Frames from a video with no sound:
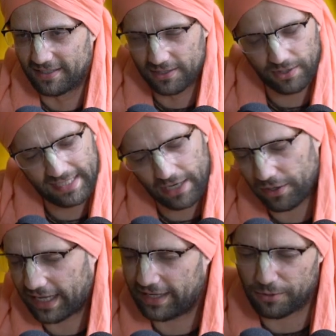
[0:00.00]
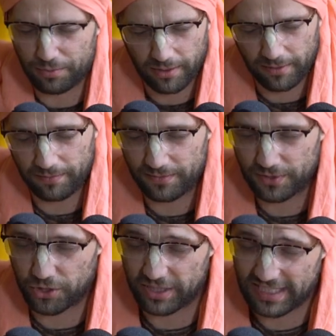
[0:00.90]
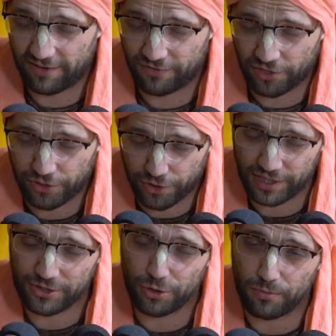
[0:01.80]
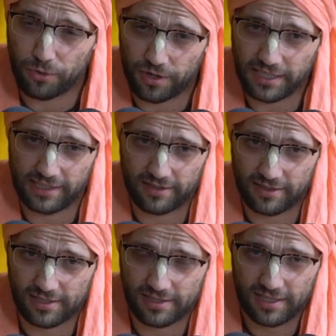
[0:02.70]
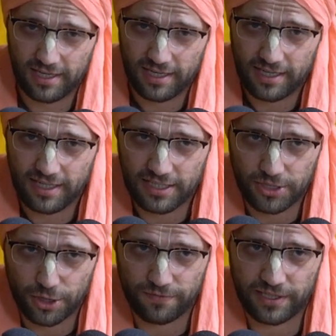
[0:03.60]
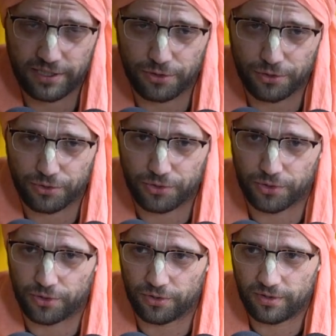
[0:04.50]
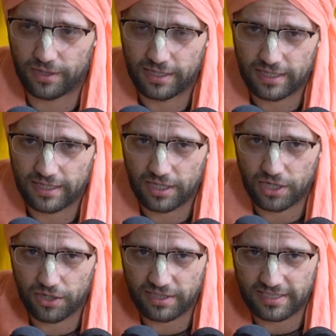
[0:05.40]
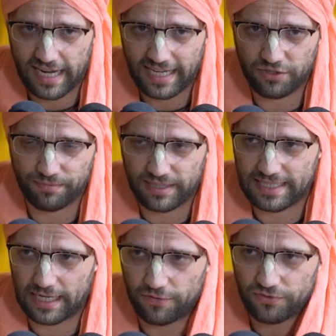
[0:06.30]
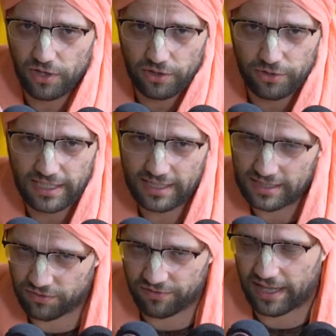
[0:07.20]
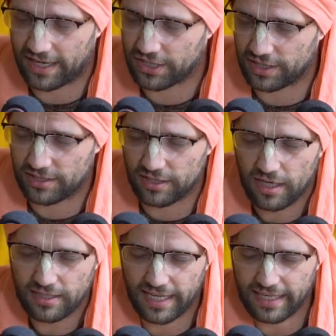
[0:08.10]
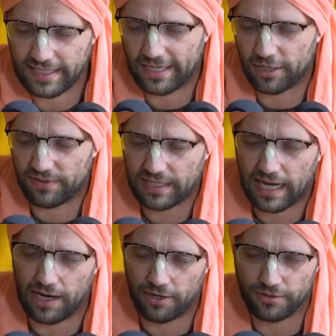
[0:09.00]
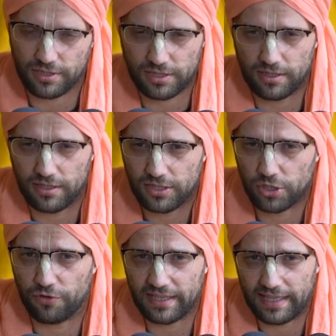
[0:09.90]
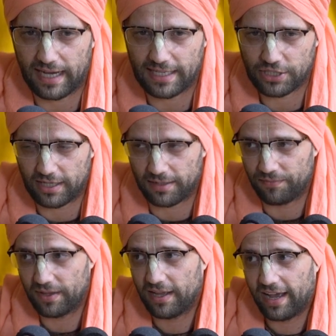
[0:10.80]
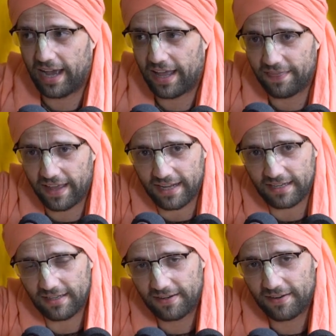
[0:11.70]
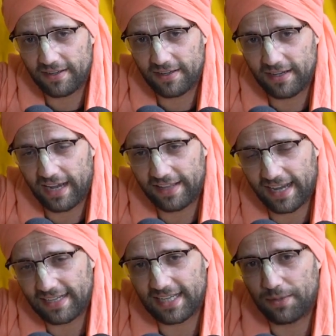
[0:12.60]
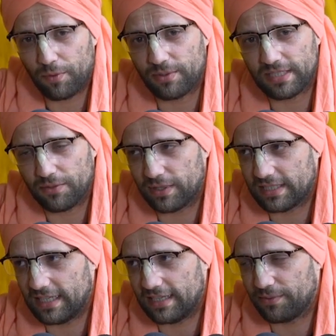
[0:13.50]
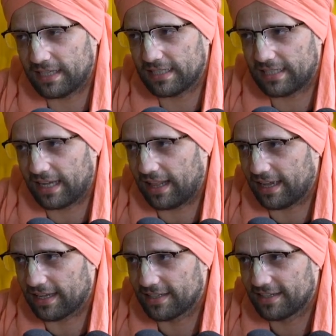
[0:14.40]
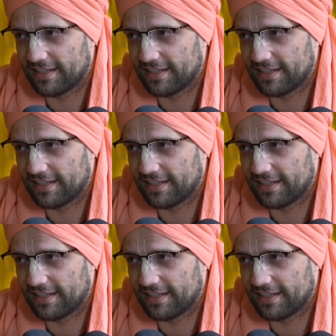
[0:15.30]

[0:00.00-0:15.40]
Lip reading: So he said, okay, no problem. So it said for 32 more years, he served in the Gurukul, detached from the self, not looking at his reflection, taking care of the cows, serving the ashram. And then at that time, what was he, we can say, like,